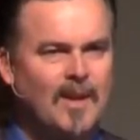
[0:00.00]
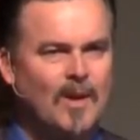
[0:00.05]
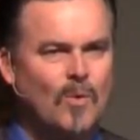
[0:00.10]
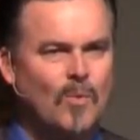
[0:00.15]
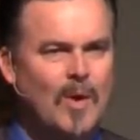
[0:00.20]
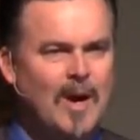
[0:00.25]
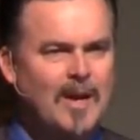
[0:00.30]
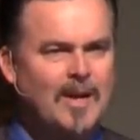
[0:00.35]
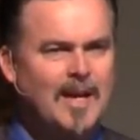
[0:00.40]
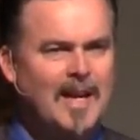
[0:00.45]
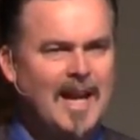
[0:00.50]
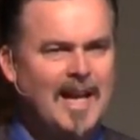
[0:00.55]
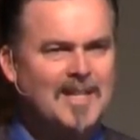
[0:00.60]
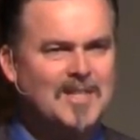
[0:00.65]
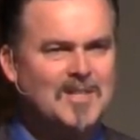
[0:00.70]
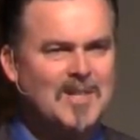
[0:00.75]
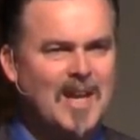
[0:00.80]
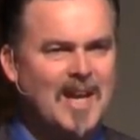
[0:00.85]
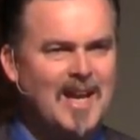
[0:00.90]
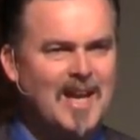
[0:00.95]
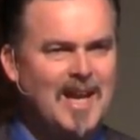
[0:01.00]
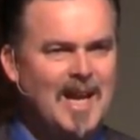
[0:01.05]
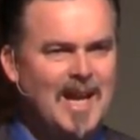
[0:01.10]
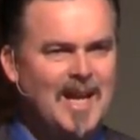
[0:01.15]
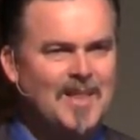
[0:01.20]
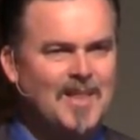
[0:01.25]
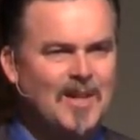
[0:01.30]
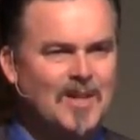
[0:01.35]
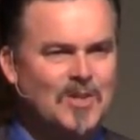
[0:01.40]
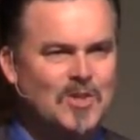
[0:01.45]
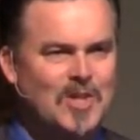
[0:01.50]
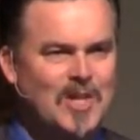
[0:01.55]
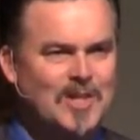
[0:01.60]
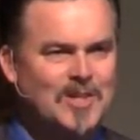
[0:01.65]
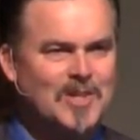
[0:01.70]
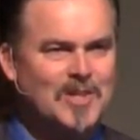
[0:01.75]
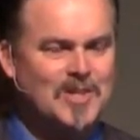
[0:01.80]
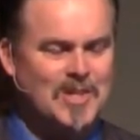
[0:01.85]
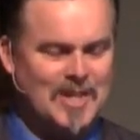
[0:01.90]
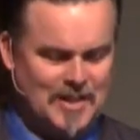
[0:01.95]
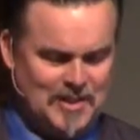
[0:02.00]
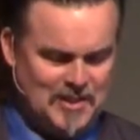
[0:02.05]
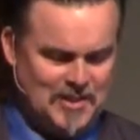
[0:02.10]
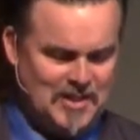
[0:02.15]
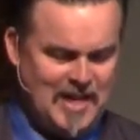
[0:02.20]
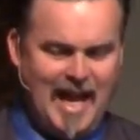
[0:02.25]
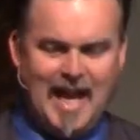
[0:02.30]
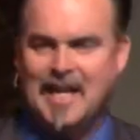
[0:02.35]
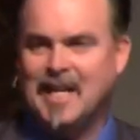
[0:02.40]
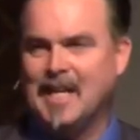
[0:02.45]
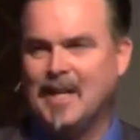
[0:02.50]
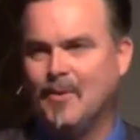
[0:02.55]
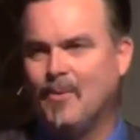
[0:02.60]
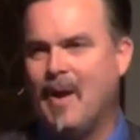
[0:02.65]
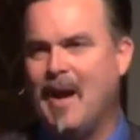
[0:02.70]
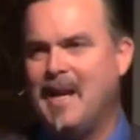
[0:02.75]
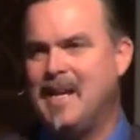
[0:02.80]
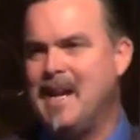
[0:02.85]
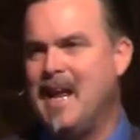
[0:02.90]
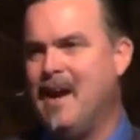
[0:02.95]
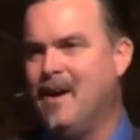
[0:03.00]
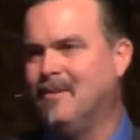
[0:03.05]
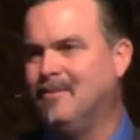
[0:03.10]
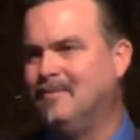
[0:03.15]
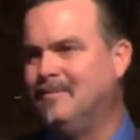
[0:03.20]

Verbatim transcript: Where did I say that Jesus is standing right now?